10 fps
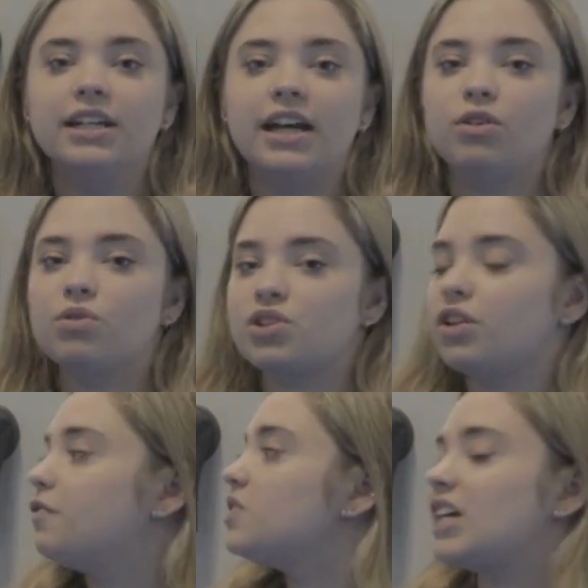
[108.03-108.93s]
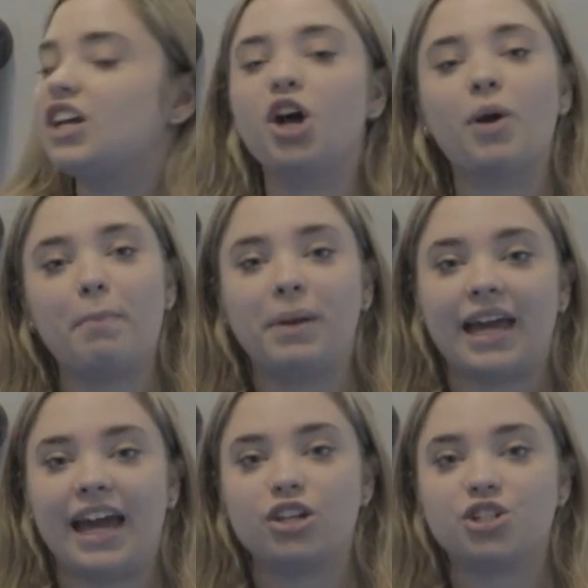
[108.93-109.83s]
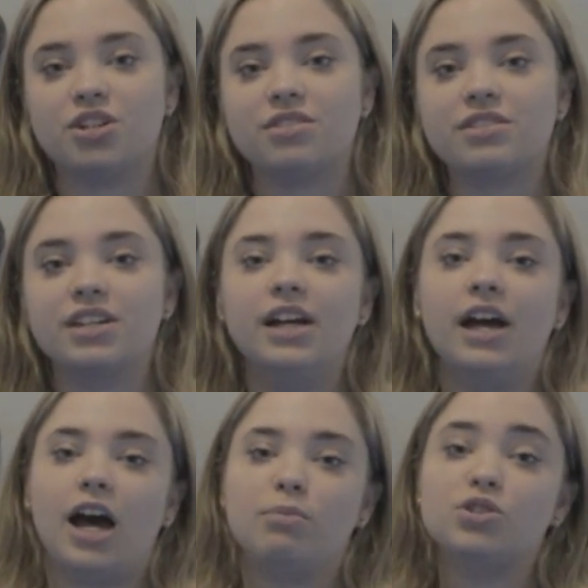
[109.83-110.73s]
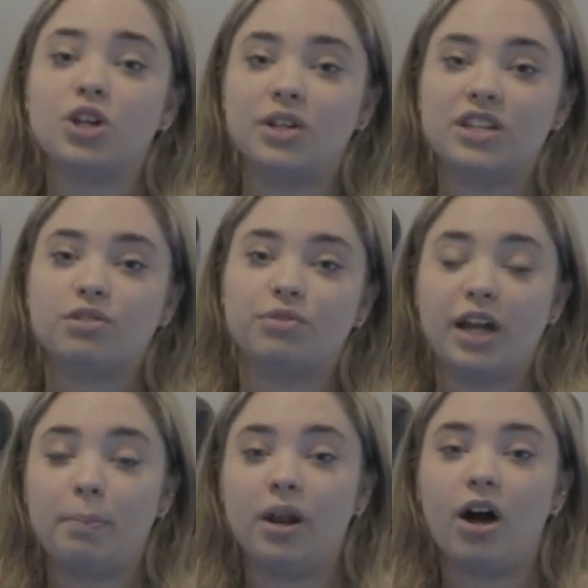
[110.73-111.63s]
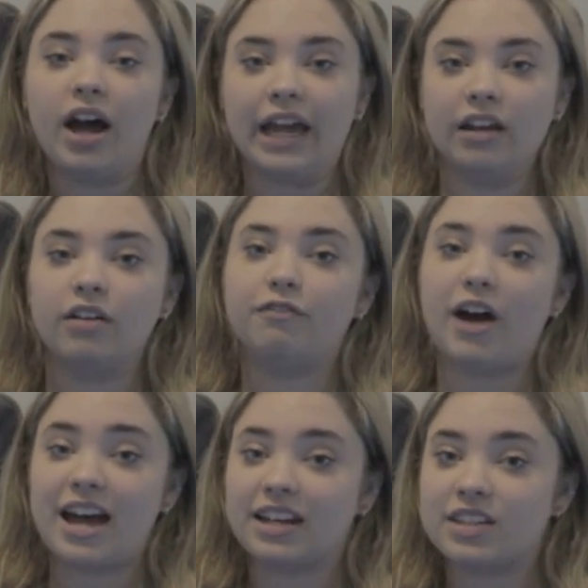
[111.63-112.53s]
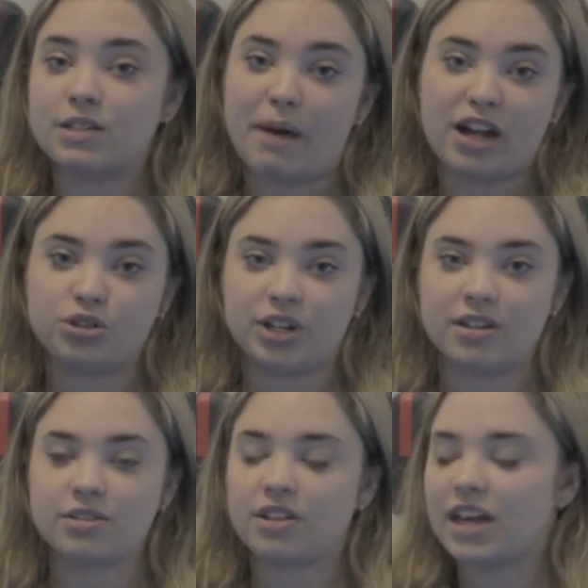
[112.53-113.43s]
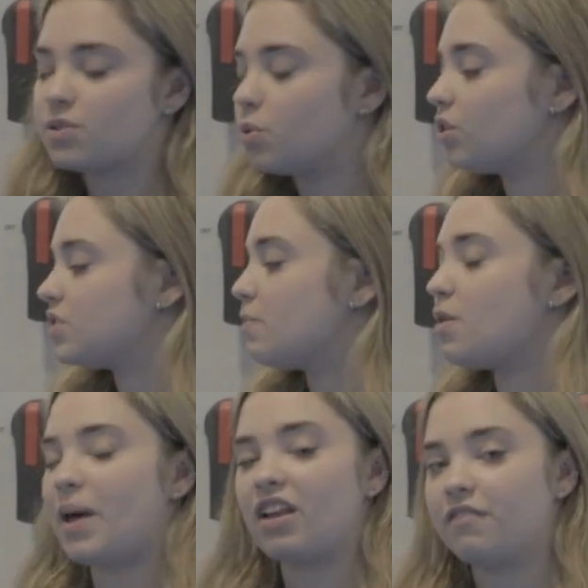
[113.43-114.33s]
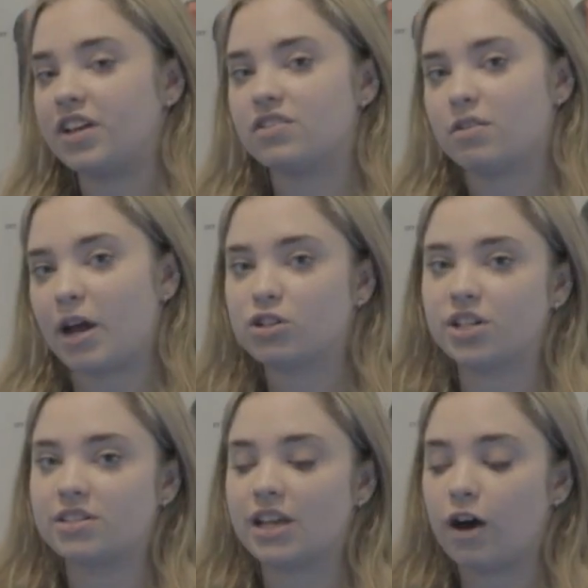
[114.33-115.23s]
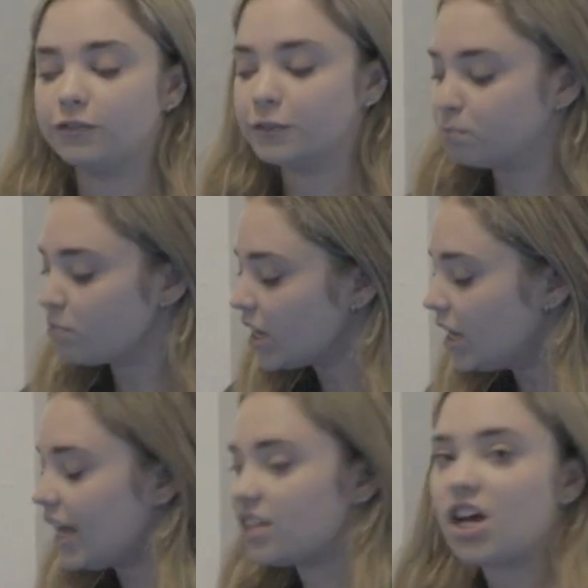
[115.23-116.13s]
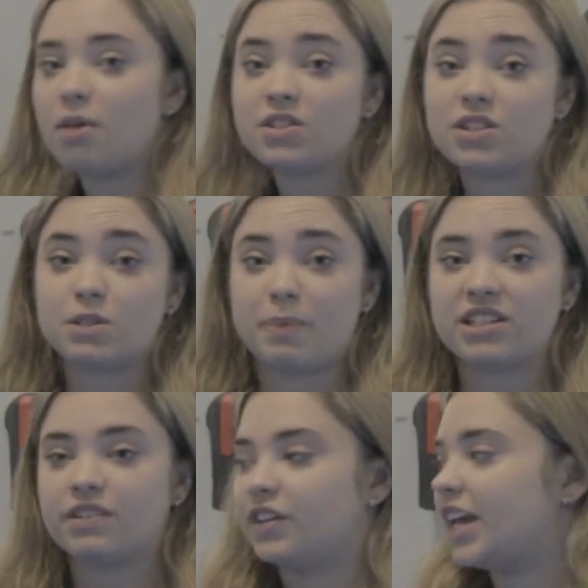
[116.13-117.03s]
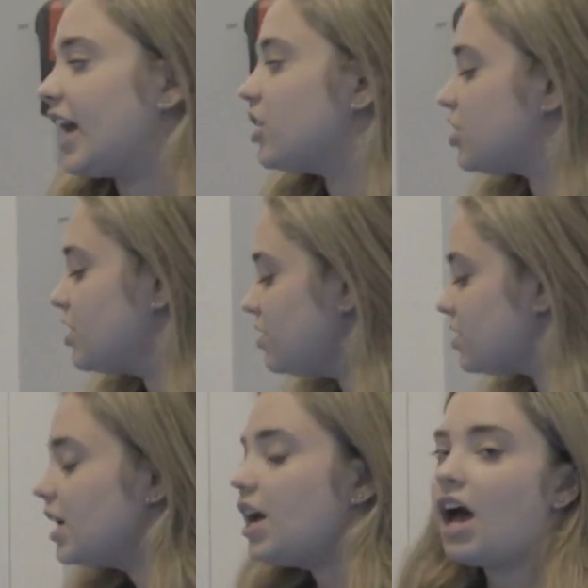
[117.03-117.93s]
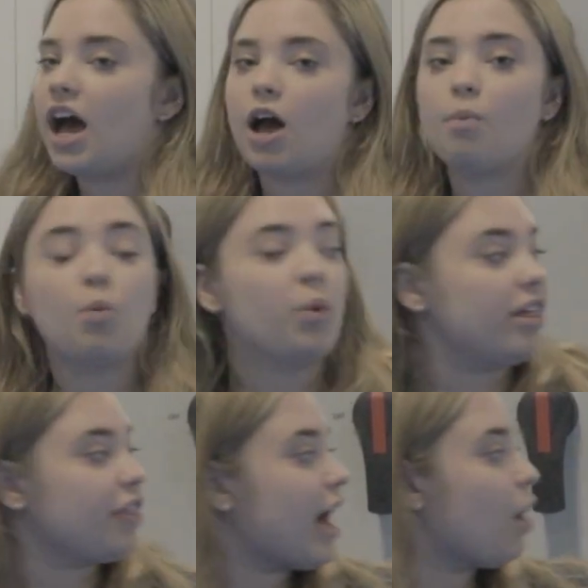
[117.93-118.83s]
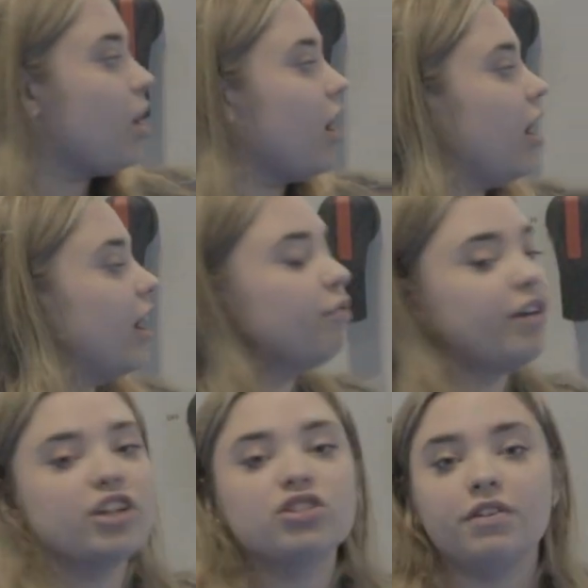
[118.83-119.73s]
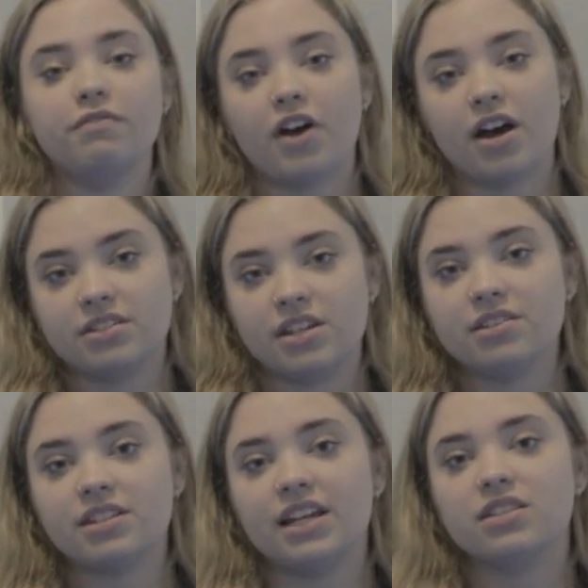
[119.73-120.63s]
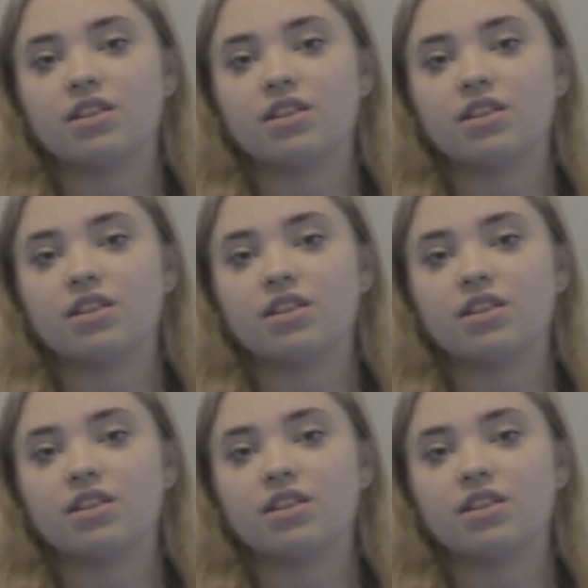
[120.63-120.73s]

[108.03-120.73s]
and also for DNO applications, you don't need to reapply for adding this battery. So that's one of some of the benefits of the battery itself. In terms of the specifications, with our range of inverters, it's